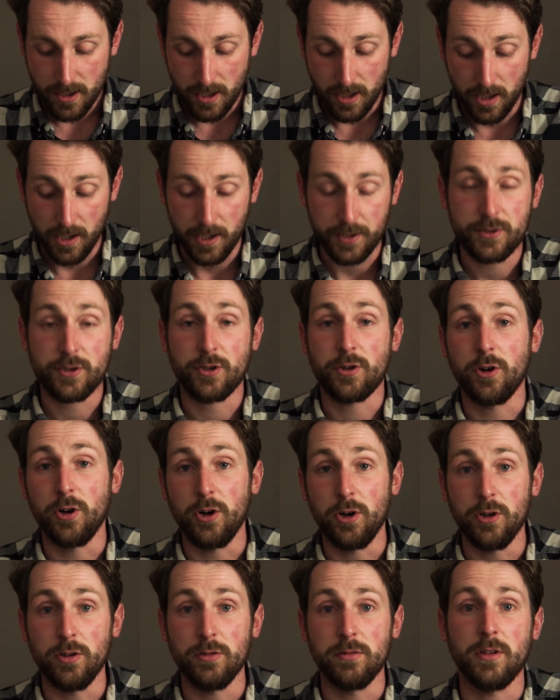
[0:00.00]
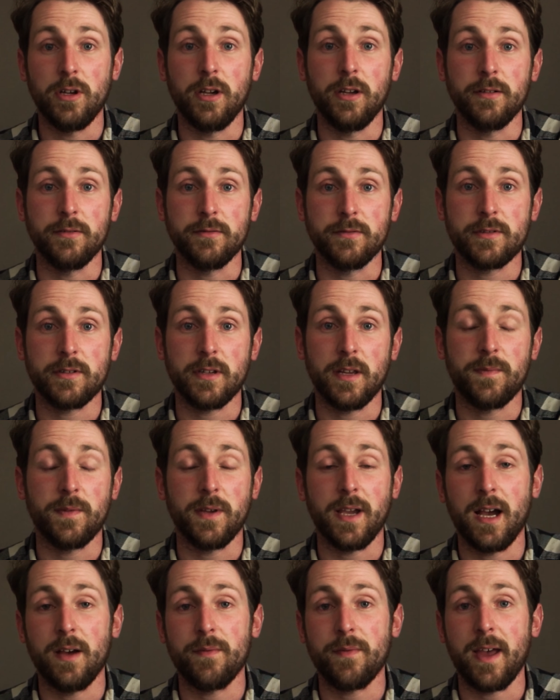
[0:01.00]
to call, and if
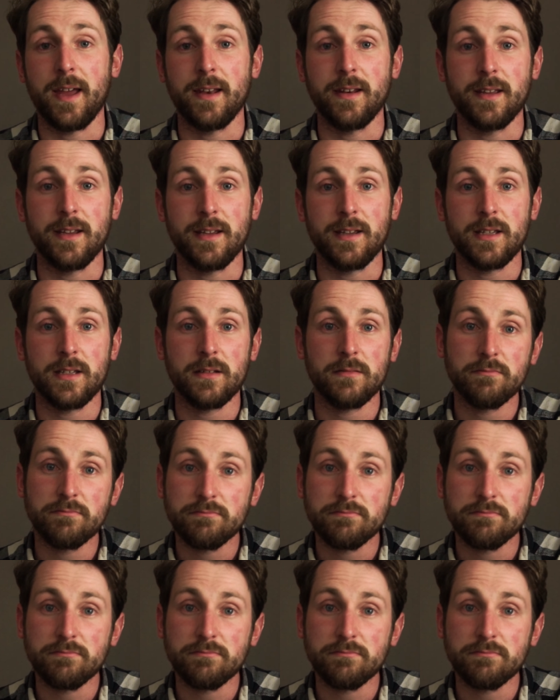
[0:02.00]
you have any,